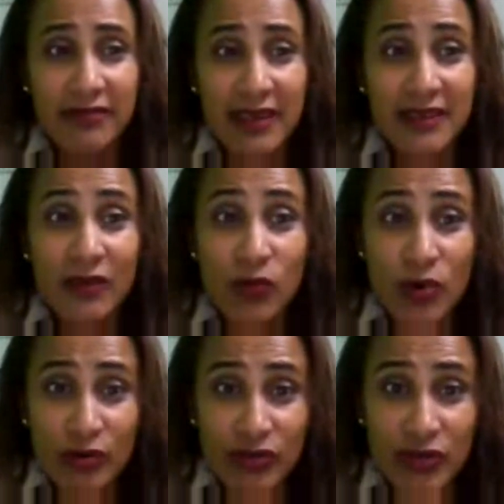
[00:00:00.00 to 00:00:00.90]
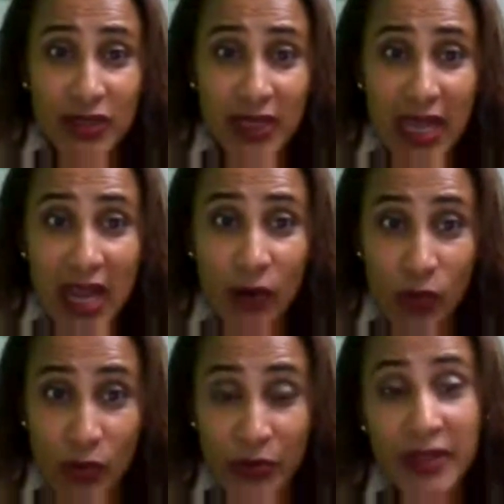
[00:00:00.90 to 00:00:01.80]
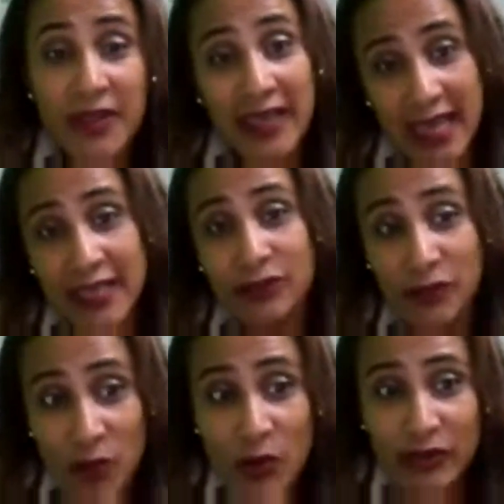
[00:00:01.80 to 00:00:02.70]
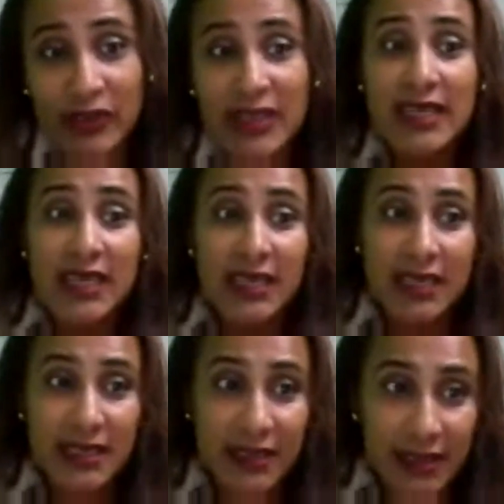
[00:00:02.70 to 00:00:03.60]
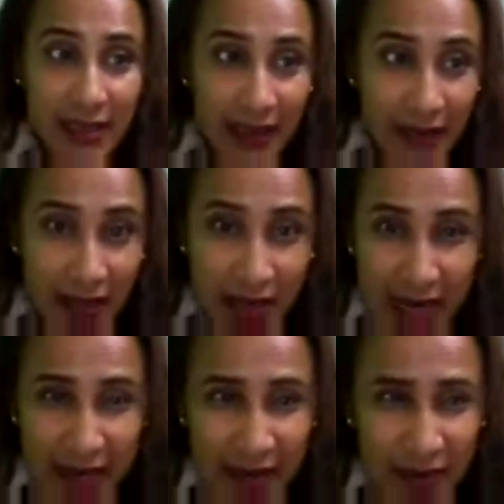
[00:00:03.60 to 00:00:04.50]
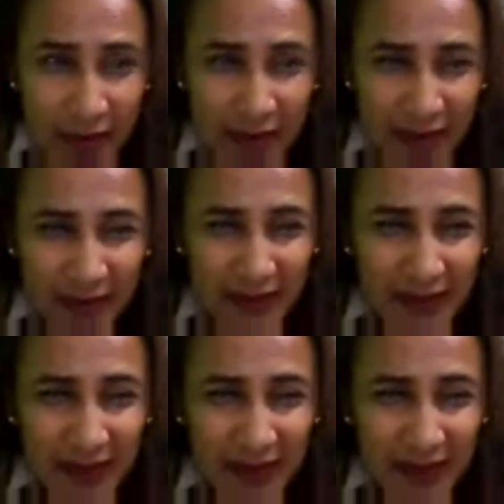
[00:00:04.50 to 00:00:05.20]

is classify the words according to the kind of words. There are